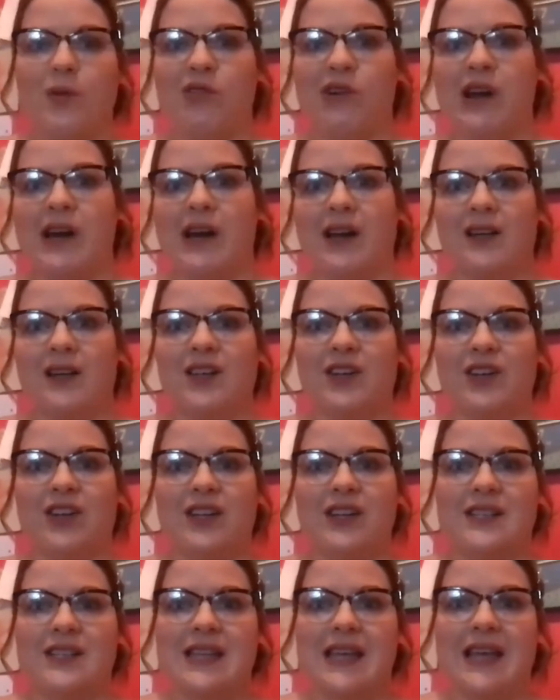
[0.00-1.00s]
Marina, you
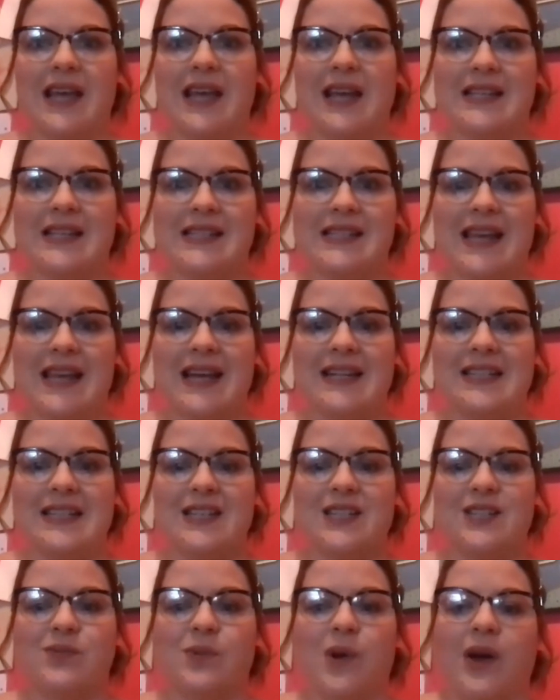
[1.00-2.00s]
can see, and Sandy
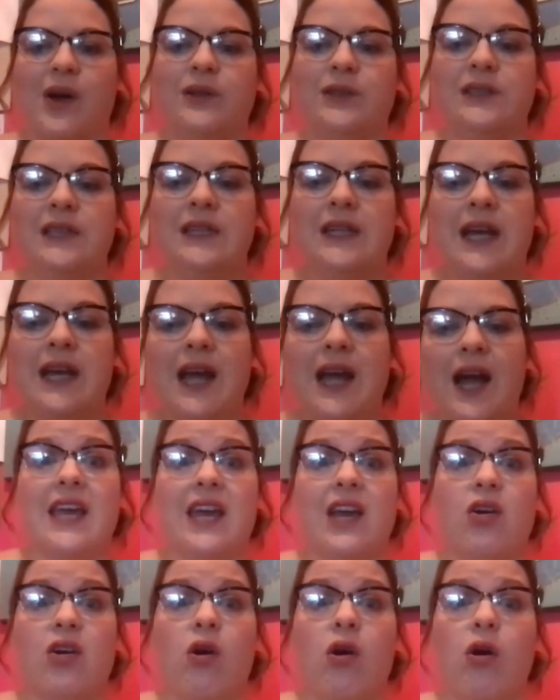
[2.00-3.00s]
as well. To
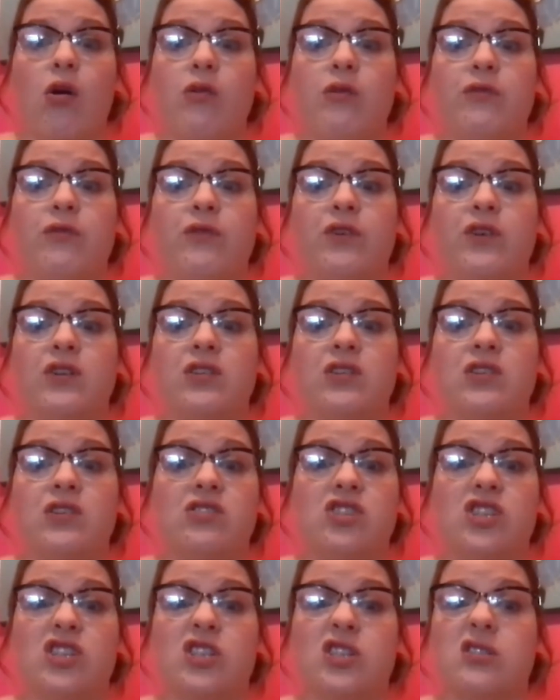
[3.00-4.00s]
kick off,
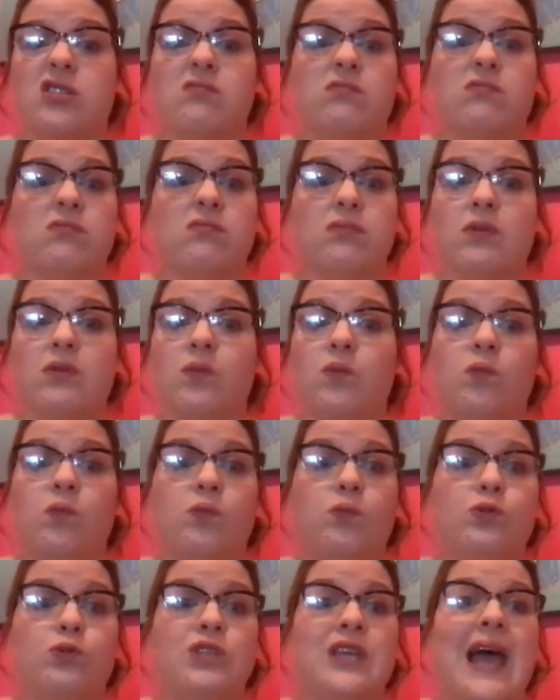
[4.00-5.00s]
just
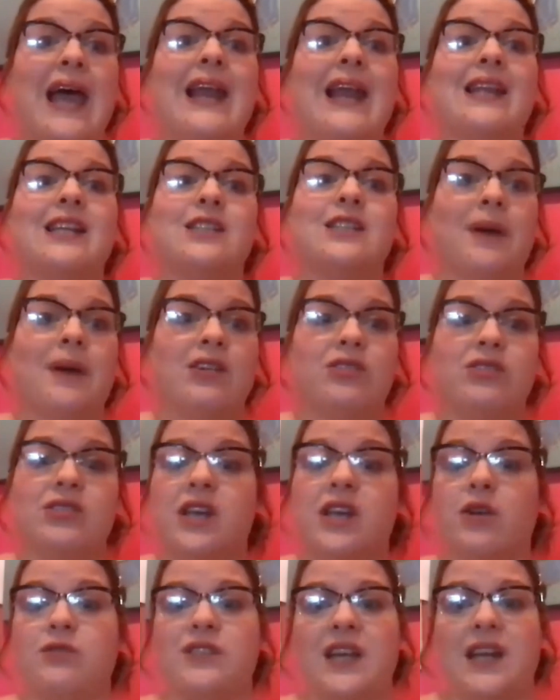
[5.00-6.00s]
tell us about yourself.